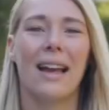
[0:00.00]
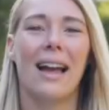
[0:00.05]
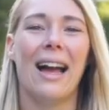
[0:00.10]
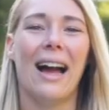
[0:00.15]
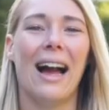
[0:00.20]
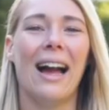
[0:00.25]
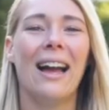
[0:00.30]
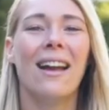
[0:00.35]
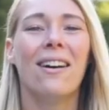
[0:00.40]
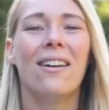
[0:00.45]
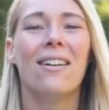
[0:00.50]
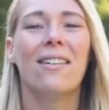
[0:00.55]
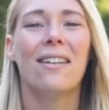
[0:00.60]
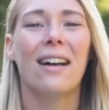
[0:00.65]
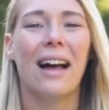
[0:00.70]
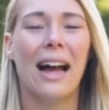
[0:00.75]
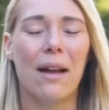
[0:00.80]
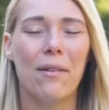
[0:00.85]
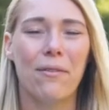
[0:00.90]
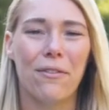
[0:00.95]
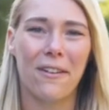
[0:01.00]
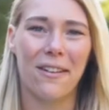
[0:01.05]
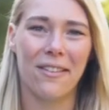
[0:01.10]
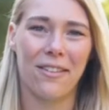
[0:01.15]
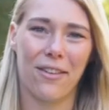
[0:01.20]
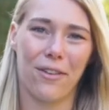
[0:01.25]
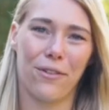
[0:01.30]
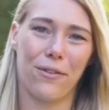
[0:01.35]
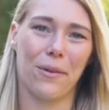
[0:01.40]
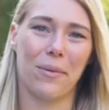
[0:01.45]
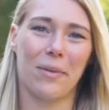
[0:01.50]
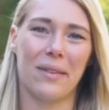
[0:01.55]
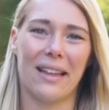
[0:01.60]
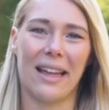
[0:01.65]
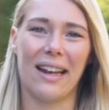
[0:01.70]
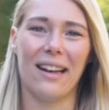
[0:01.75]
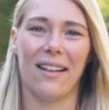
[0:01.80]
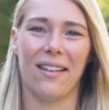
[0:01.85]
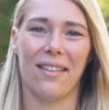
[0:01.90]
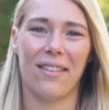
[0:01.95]
Hi all, I'm Frances from the
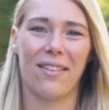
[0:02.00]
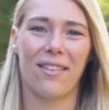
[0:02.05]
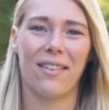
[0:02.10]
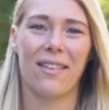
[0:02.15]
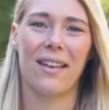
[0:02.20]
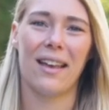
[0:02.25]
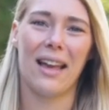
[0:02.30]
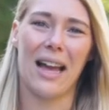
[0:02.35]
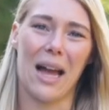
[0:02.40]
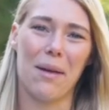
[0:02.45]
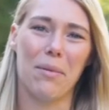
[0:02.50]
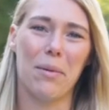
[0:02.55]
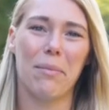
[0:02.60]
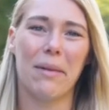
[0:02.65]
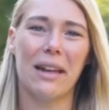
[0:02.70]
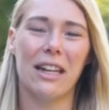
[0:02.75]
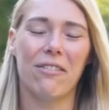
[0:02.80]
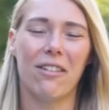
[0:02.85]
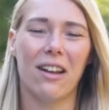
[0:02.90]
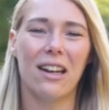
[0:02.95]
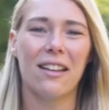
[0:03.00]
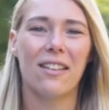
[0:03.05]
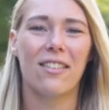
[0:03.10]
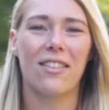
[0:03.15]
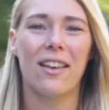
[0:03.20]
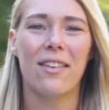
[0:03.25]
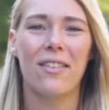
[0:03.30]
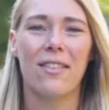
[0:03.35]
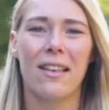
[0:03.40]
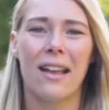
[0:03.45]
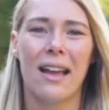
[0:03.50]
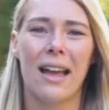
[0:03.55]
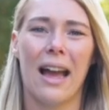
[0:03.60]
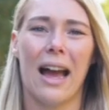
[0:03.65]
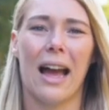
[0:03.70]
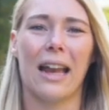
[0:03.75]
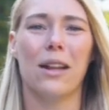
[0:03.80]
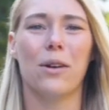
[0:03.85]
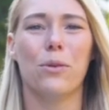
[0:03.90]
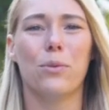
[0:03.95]
Netherlands. I'm a mineralogist
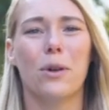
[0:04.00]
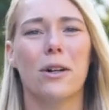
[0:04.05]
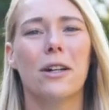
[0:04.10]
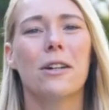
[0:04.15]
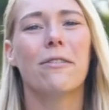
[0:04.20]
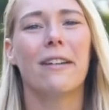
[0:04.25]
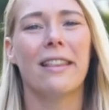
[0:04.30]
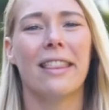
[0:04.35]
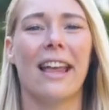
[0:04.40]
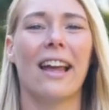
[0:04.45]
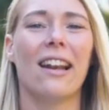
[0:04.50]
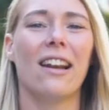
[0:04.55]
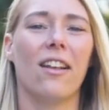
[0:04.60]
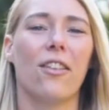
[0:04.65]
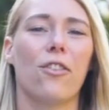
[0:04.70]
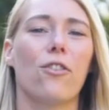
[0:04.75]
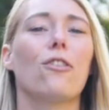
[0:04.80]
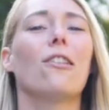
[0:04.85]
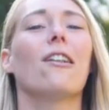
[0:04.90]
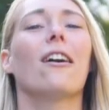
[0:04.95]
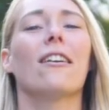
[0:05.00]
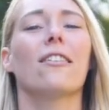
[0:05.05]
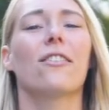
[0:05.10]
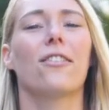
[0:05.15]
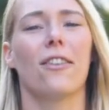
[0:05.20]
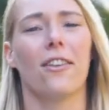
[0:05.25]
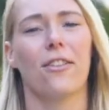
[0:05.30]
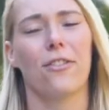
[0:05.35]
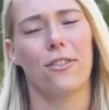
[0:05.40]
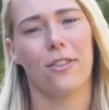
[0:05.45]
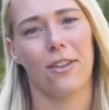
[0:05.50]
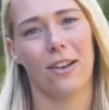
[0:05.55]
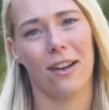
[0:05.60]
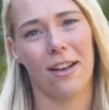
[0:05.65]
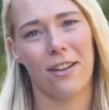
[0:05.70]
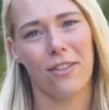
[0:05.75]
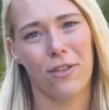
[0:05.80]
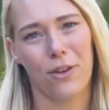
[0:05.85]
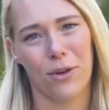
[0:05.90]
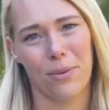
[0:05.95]
and I work with Netherlands' largest
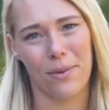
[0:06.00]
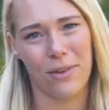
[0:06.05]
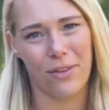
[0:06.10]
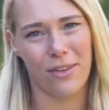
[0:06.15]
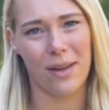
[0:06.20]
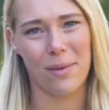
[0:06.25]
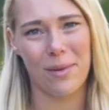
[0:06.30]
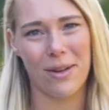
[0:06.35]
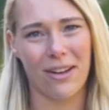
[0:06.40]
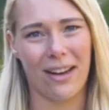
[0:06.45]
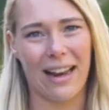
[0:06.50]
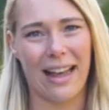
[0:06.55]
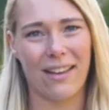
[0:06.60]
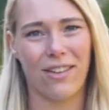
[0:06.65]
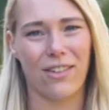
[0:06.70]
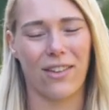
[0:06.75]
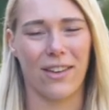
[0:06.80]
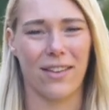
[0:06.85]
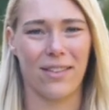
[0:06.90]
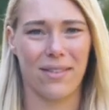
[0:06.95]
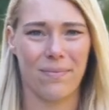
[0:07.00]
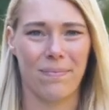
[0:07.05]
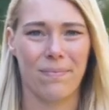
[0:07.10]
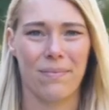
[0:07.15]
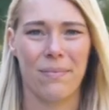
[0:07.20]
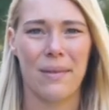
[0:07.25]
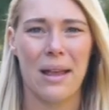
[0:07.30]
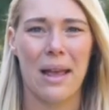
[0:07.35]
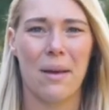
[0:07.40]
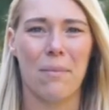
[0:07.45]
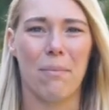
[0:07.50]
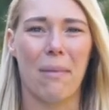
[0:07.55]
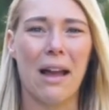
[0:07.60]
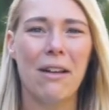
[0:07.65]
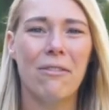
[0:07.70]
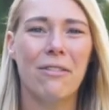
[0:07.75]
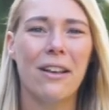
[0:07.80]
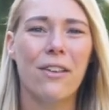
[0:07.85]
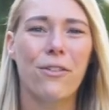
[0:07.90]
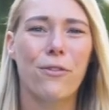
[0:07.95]
geological museum collection.
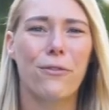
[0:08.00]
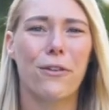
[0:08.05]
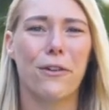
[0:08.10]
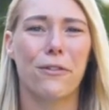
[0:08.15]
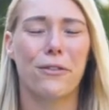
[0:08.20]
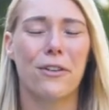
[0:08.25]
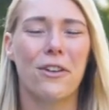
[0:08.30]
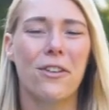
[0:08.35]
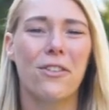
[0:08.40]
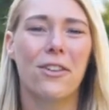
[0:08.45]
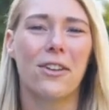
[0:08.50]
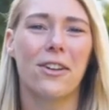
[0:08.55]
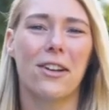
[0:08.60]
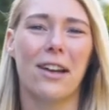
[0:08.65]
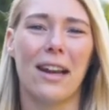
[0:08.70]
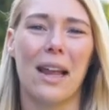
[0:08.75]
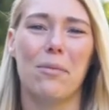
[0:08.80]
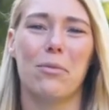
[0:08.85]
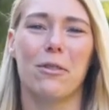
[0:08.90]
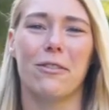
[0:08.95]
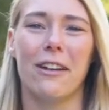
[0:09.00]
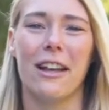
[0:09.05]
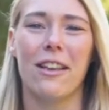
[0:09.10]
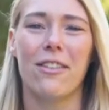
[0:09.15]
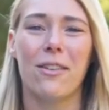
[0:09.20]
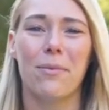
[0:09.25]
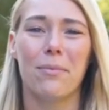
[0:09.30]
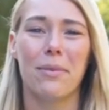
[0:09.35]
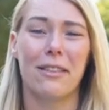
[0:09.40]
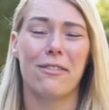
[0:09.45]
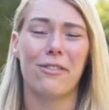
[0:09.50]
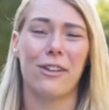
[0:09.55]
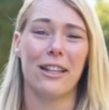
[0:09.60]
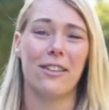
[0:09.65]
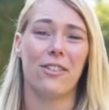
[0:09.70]
My wish for future collaboration between